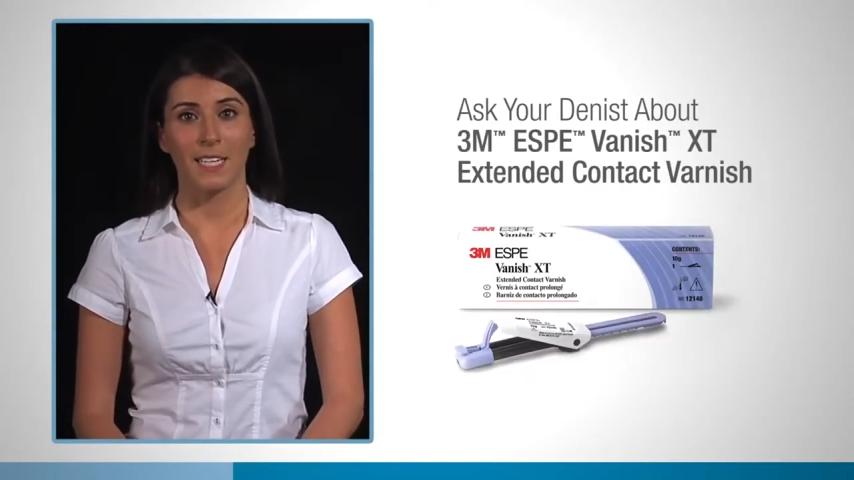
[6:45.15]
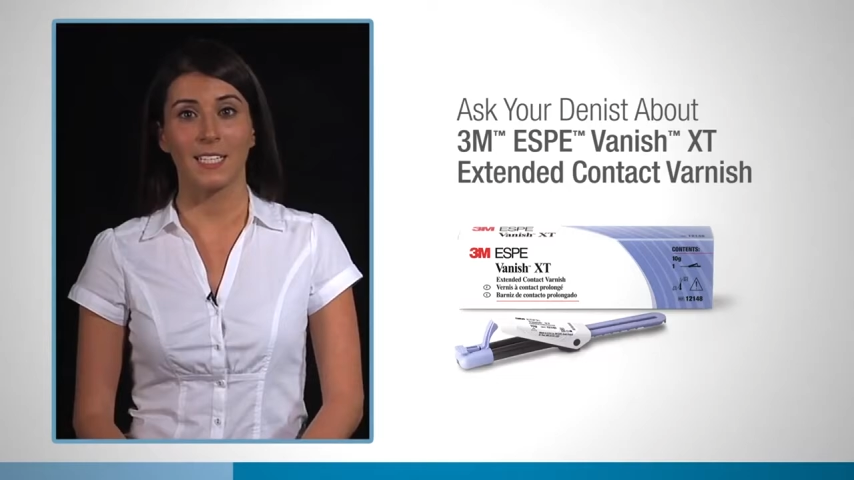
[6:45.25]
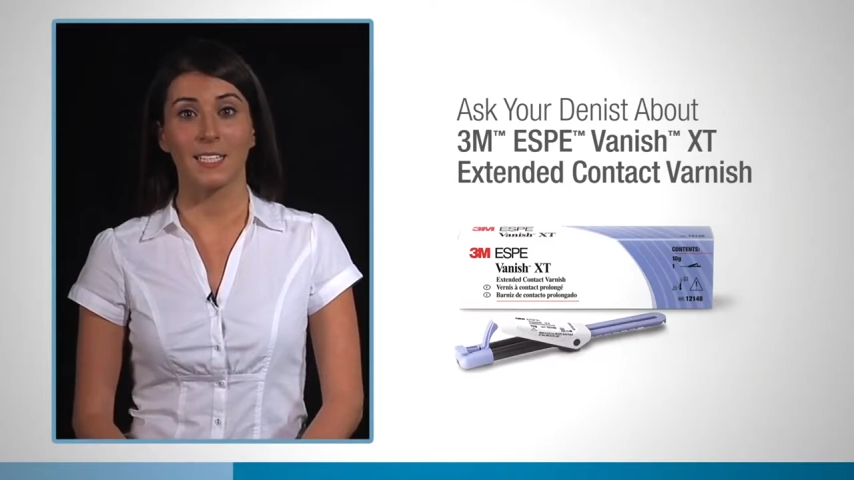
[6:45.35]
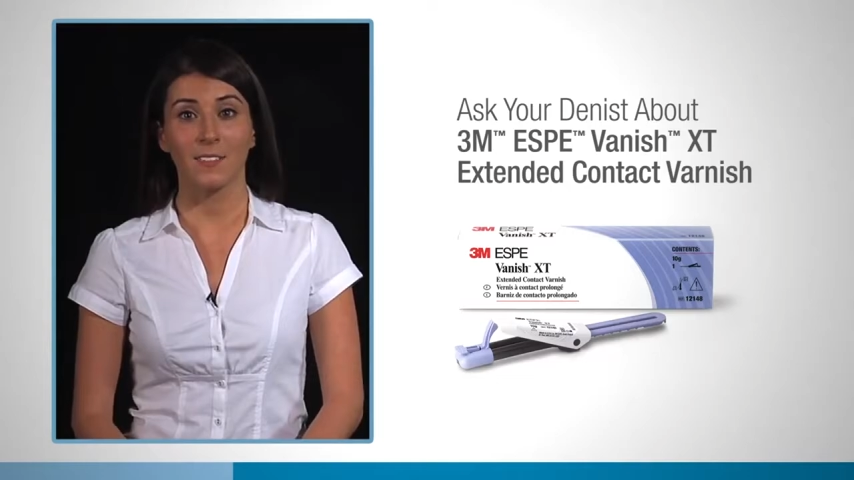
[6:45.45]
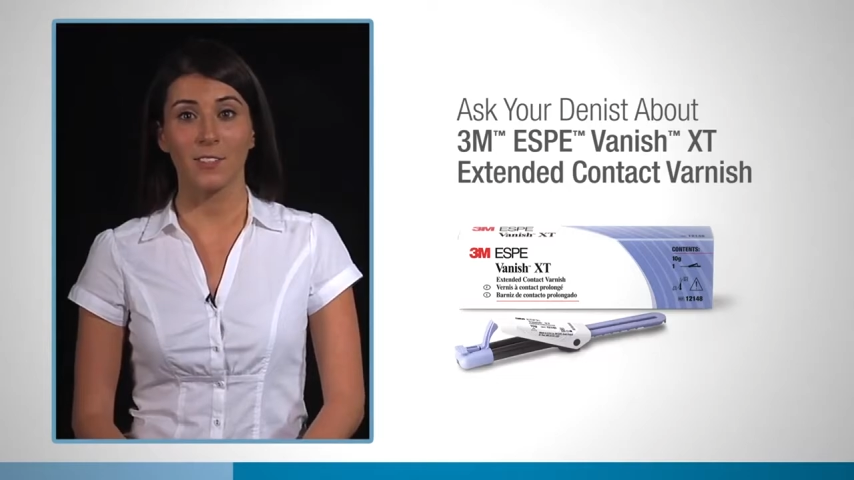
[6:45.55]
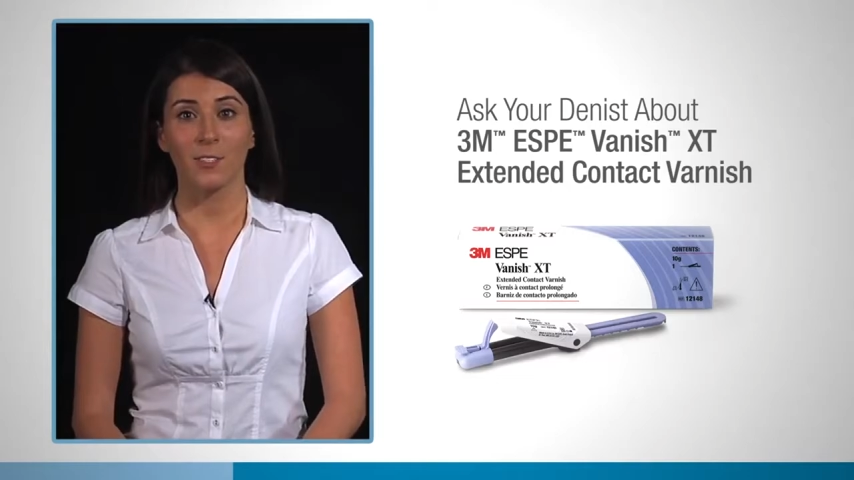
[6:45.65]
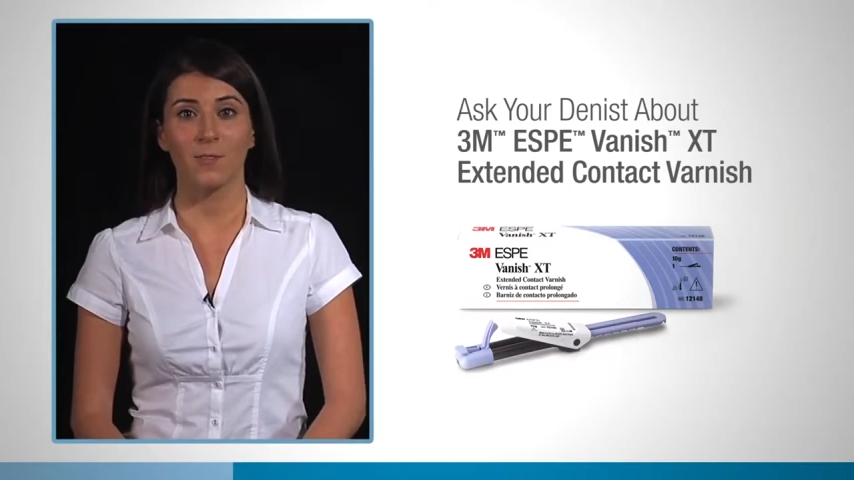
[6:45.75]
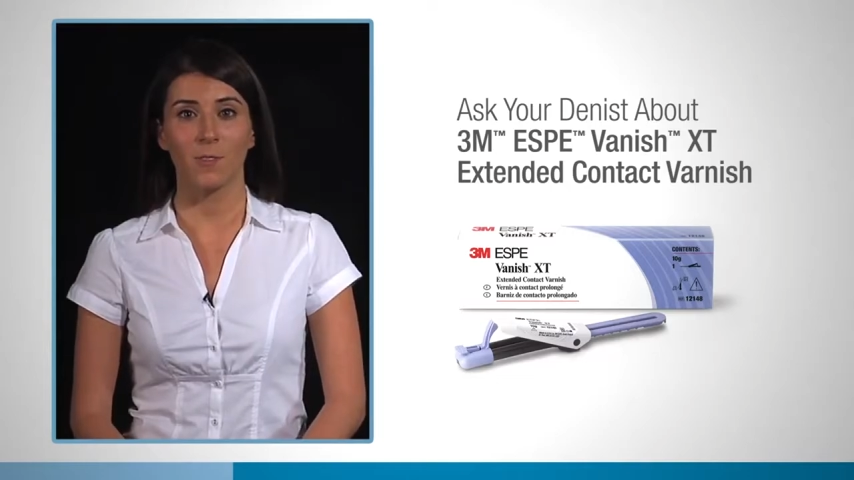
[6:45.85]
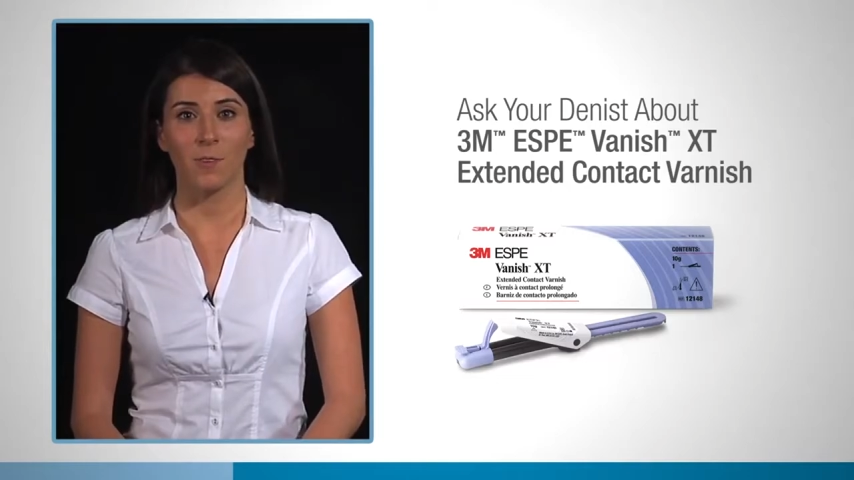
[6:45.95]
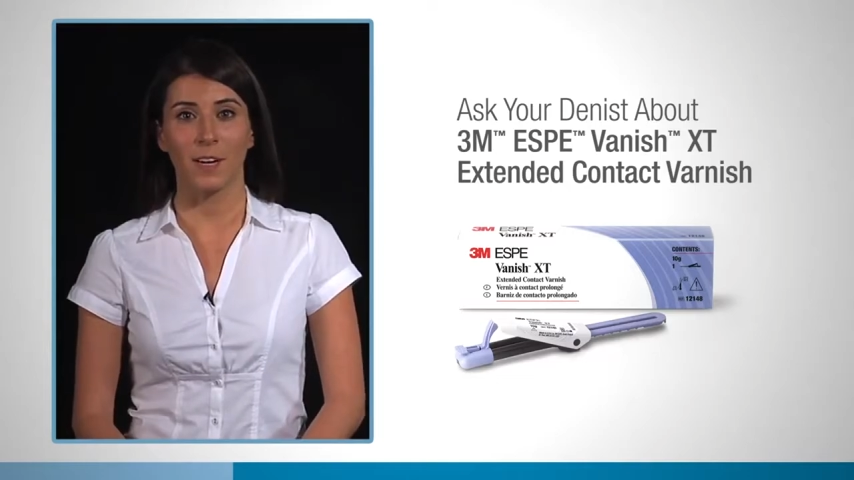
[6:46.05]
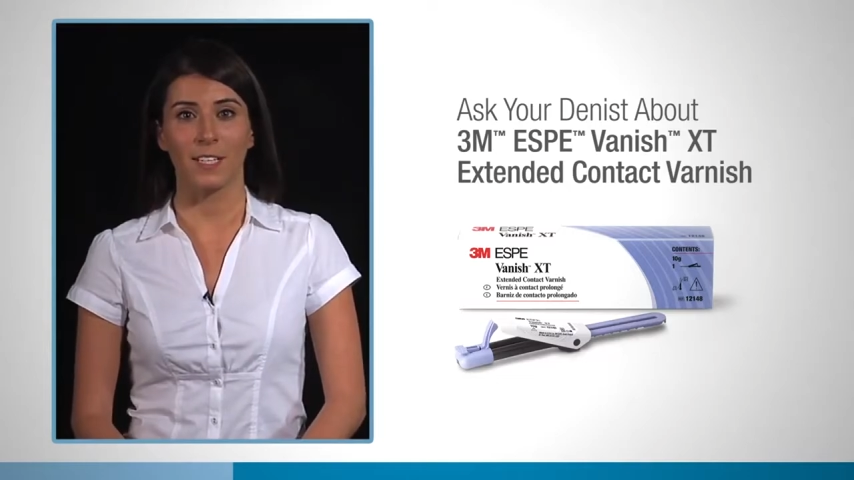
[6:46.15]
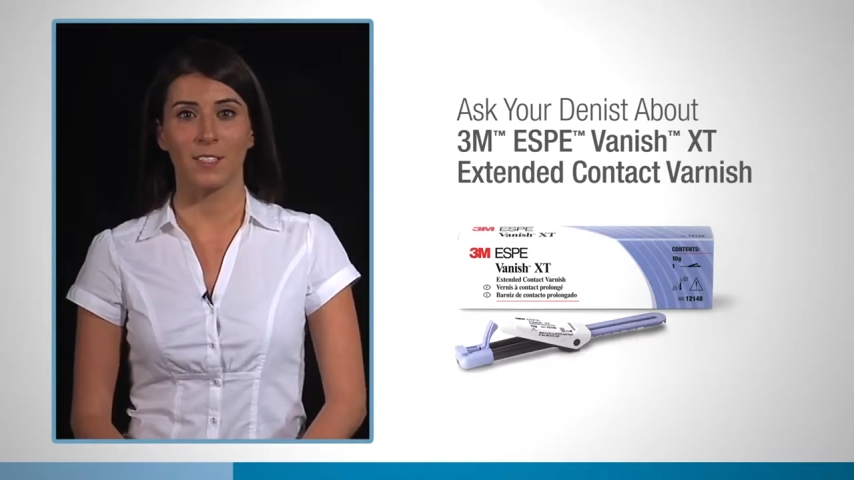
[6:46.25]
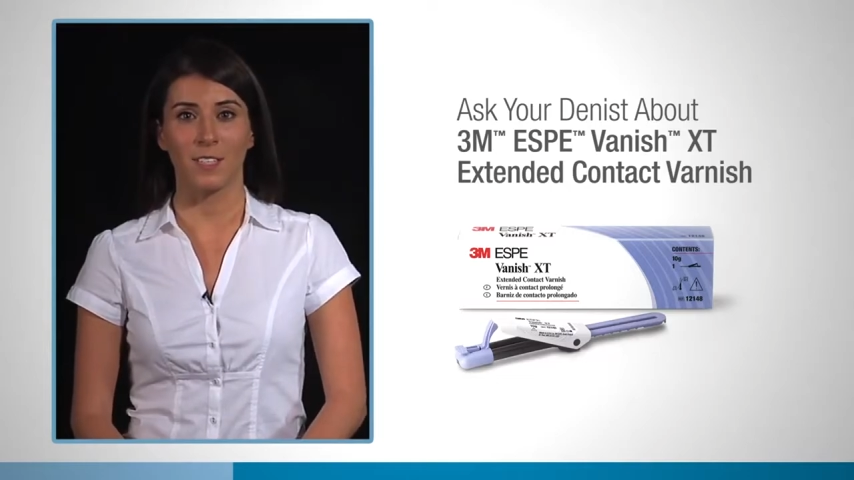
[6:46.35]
It delivers fluoride